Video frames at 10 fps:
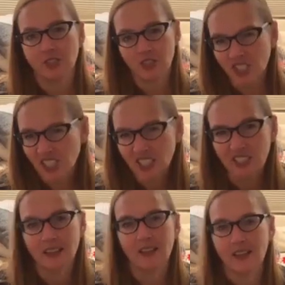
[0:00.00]

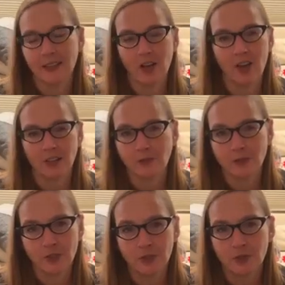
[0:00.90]
Turkey, and on
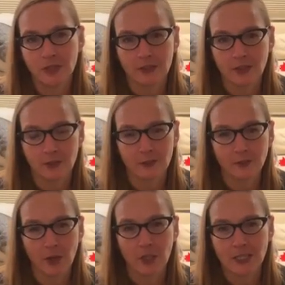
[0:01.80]
to the
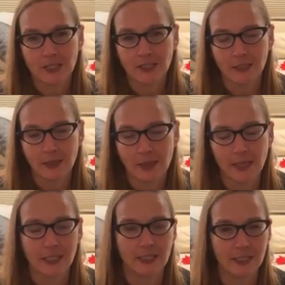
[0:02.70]
Far East and
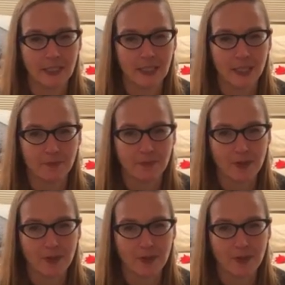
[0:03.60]
heading to India.